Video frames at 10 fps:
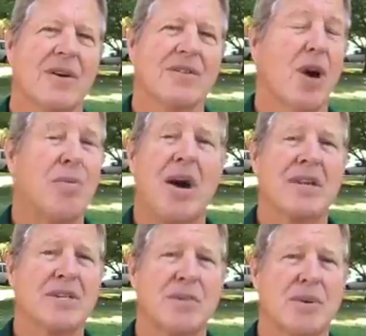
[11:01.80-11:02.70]
It's all
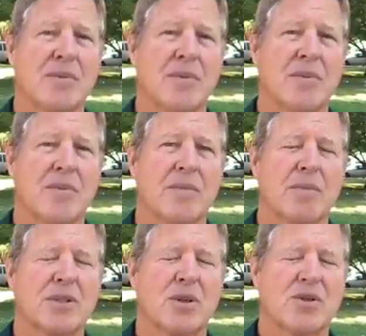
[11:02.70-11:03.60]
possible,
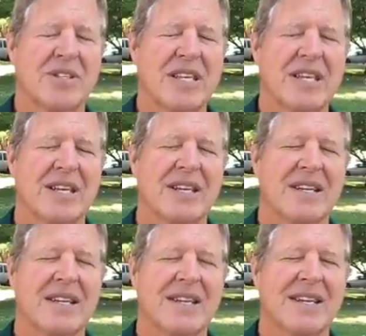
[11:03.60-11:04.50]
but so see it.
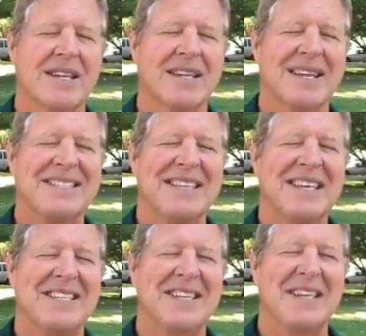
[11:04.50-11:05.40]
And see
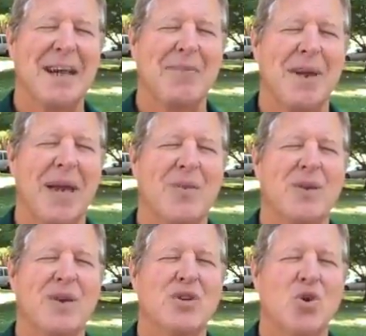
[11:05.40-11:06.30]
each step and
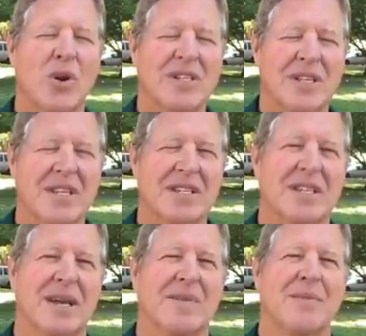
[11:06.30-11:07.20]
rejoice in each
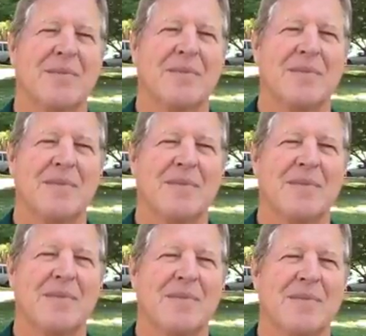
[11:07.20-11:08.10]
step.
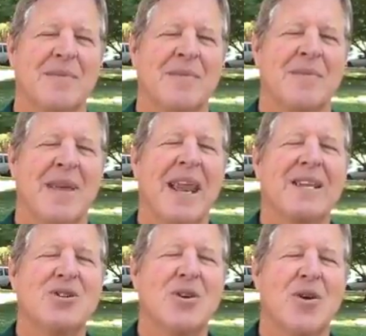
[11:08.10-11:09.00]
And
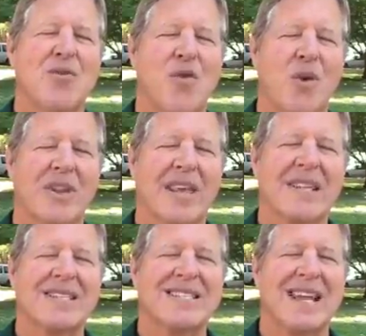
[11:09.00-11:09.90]
as you go forth, get
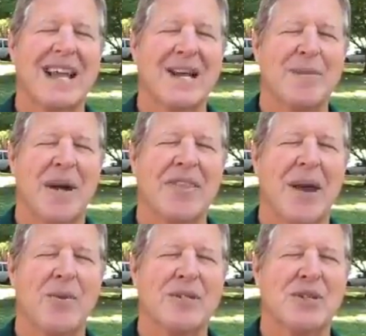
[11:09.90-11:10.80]
excited about
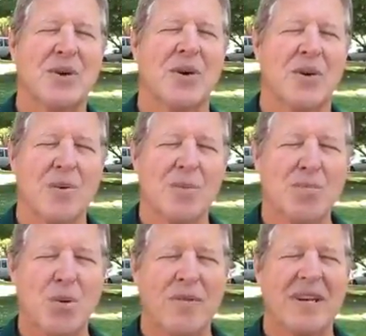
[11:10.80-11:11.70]
that which you are
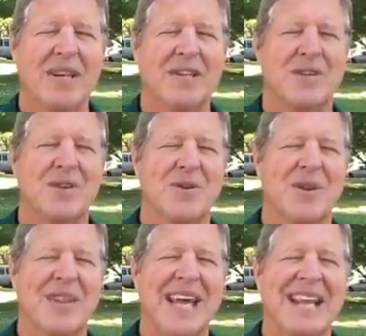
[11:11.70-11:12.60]
moving into.
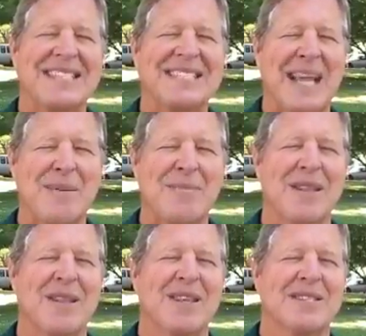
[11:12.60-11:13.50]
That
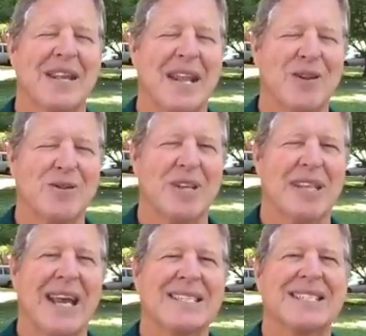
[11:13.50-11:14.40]
excitement is an energy.
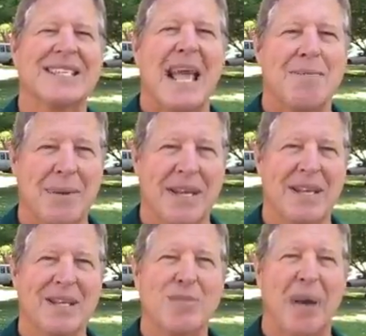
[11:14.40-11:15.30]
That
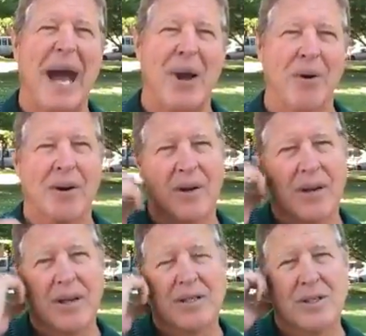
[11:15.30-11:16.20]
excitement is power.
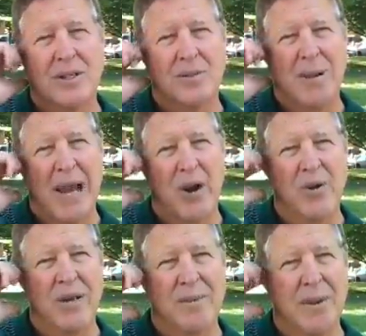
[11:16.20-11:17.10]
So just
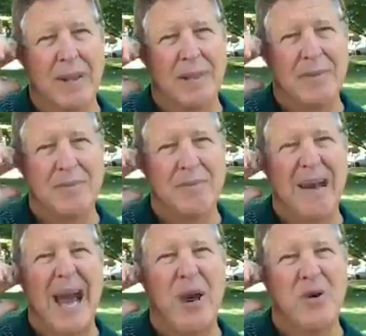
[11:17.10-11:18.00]
power in, baby.
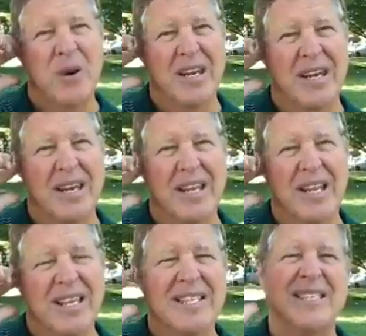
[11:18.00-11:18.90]
Power in.
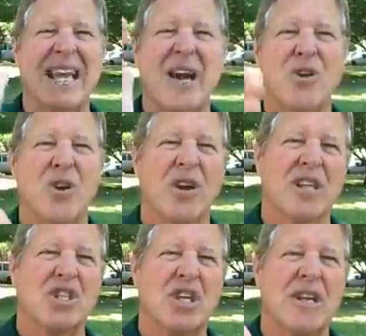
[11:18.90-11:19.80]
This is how you're going to
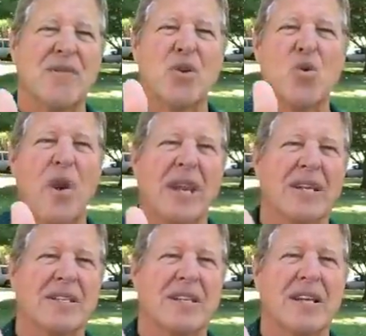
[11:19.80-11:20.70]
achieve the
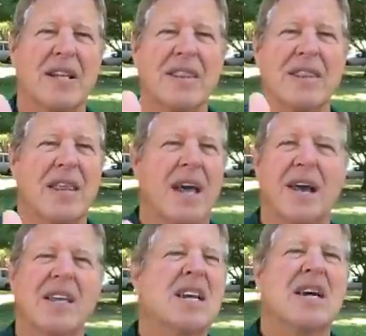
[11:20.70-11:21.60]
greatest
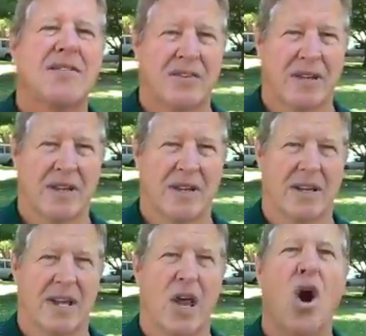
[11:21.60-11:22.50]
gift
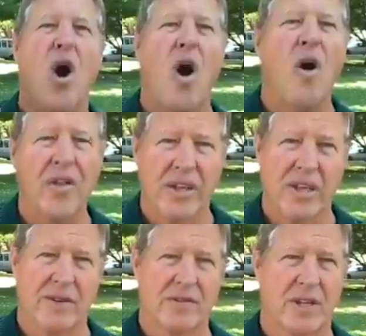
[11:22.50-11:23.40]
and all the
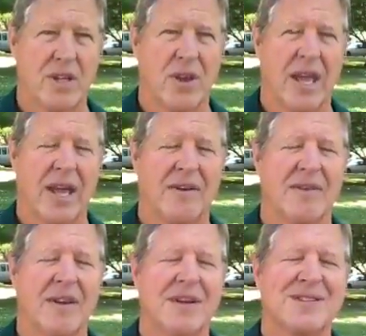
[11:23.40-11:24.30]
gifts that you have.
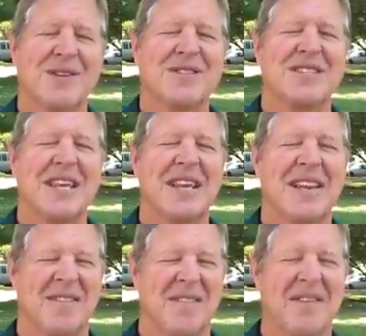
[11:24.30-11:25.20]
So see it
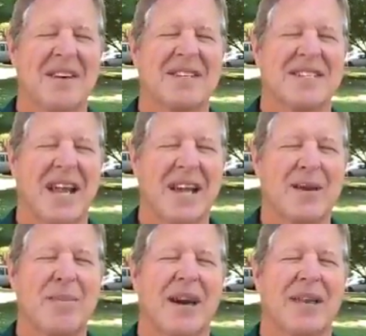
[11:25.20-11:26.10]
and feel excited
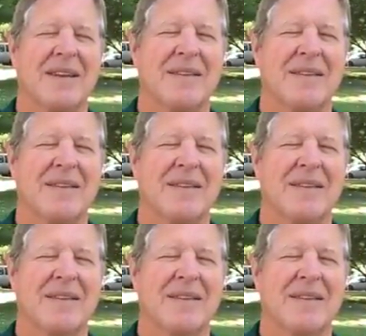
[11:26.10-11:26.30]
about it.